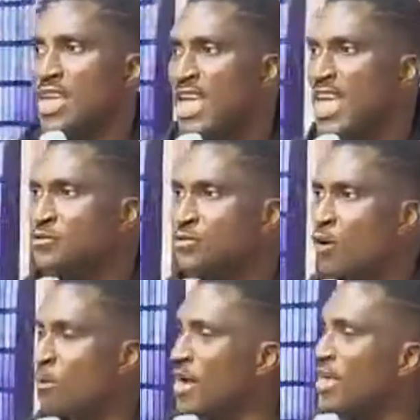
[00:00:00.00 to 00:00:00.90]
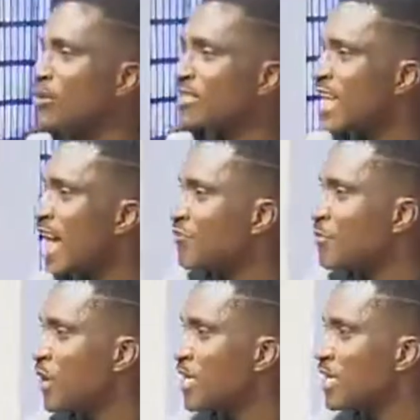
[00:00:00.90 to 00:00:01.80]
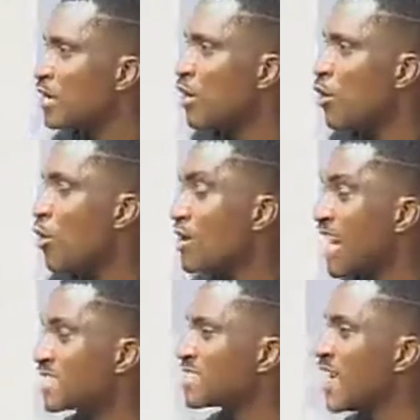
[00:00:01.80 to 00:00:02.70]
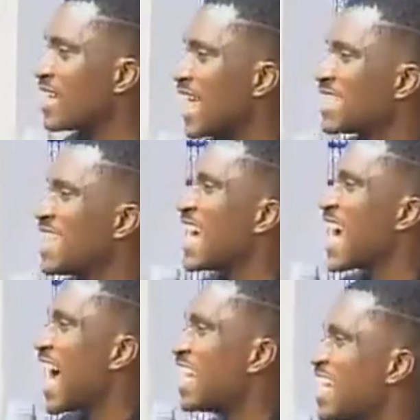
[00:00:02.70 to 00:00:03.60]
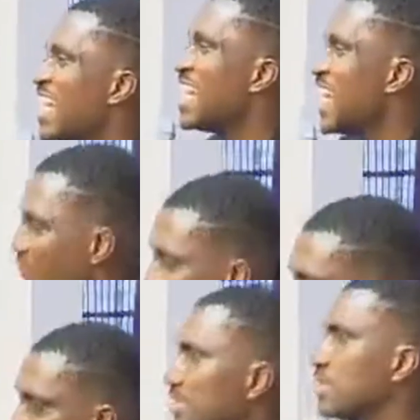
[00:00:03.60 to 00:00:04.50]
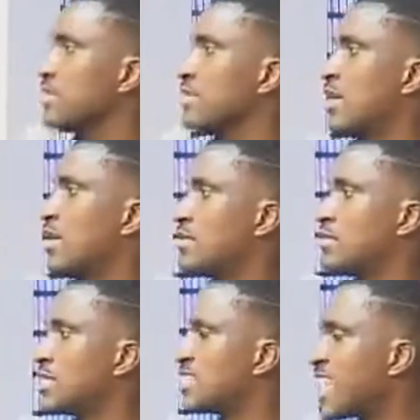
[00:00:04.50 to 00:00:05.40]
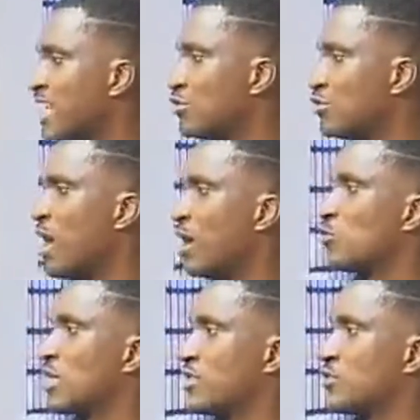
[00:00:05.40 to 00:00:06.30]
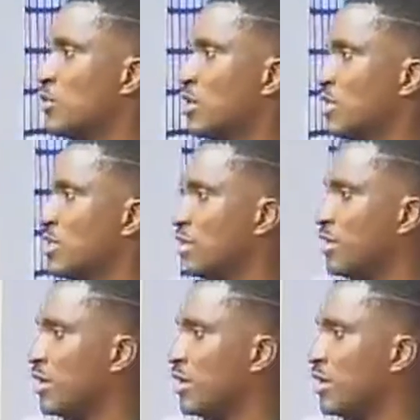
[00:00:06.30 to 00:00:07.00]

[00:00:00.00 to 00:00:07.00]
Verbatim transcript: If somebody doesn't have money, understand that he can never tell you how to get money.